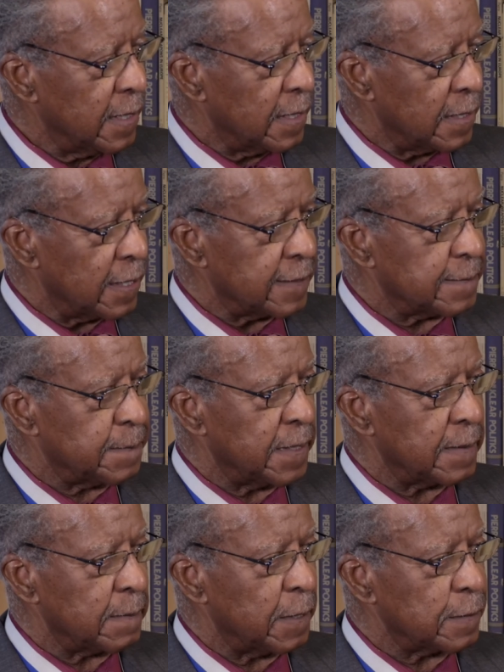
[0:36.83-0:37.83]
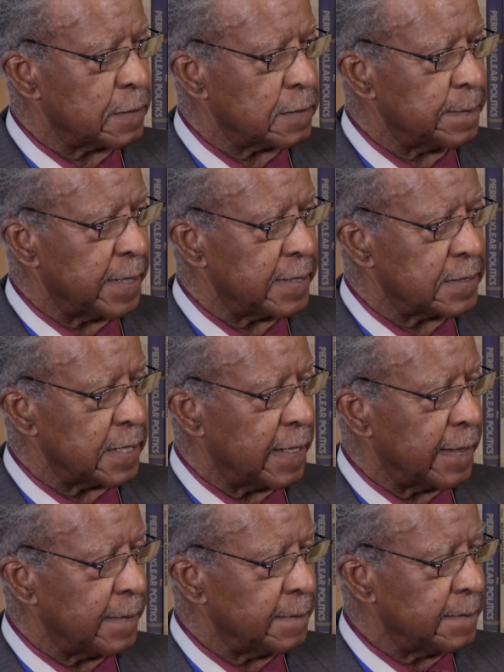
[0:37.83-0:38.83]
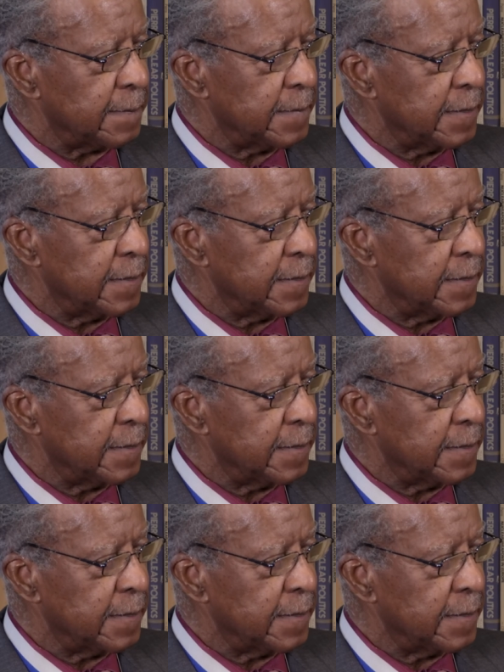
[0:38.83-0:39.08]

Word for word: And I spent most of my time,